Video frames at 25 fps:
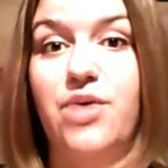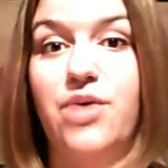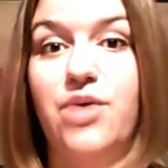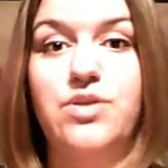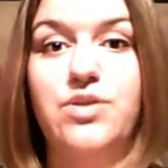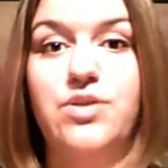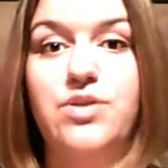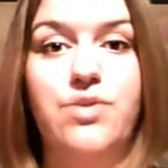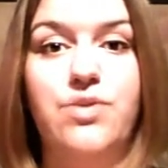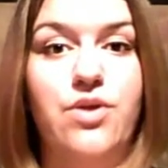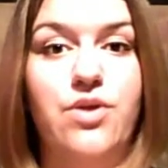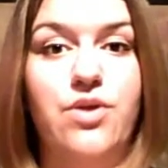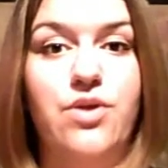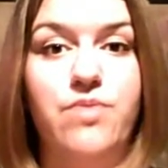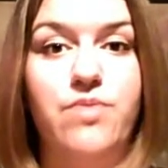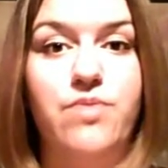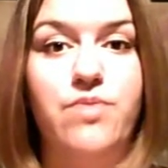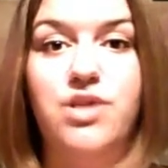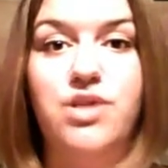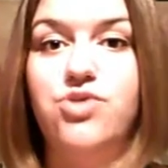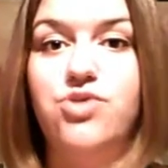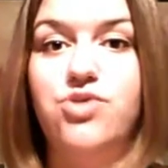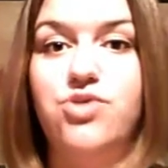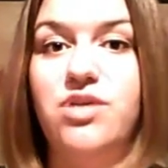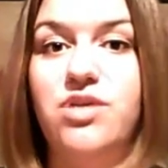and do other
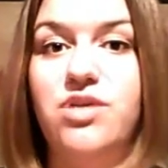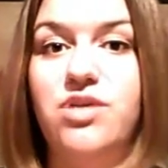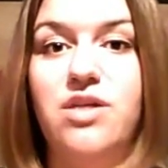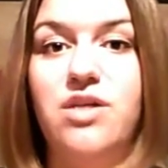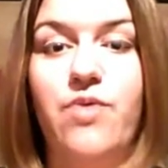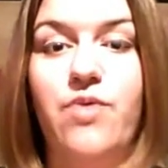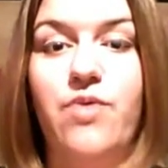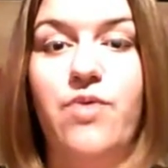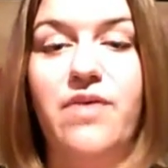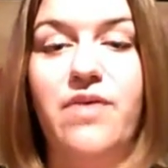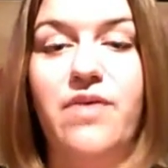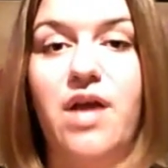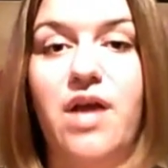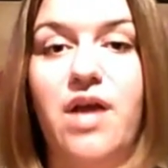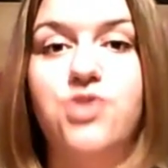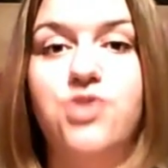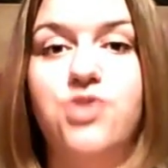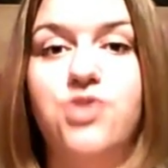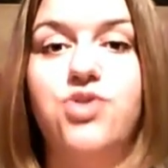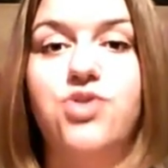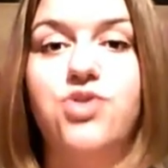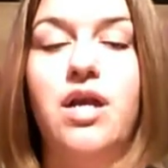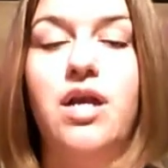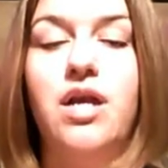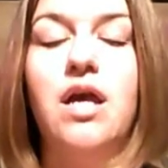ministries around the
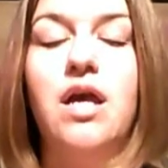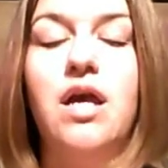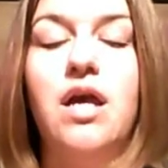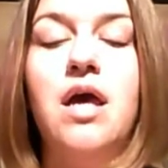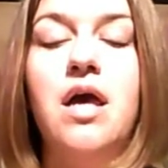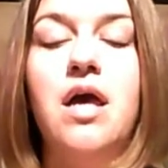country.